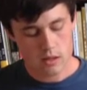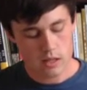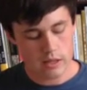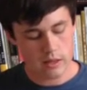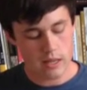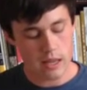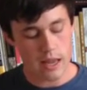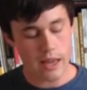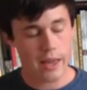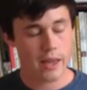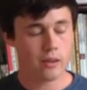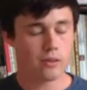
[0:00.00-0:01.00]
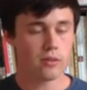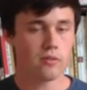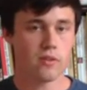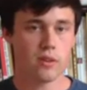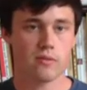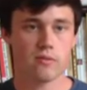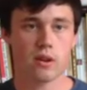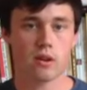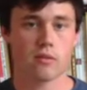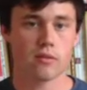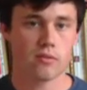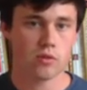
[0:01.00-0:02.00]
Hit the A on the 5th fret
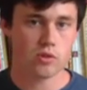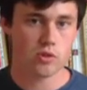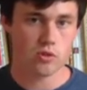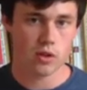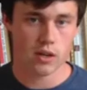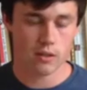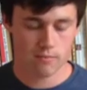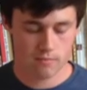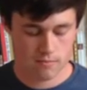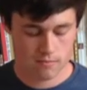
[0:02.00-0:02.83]
of the 1st string.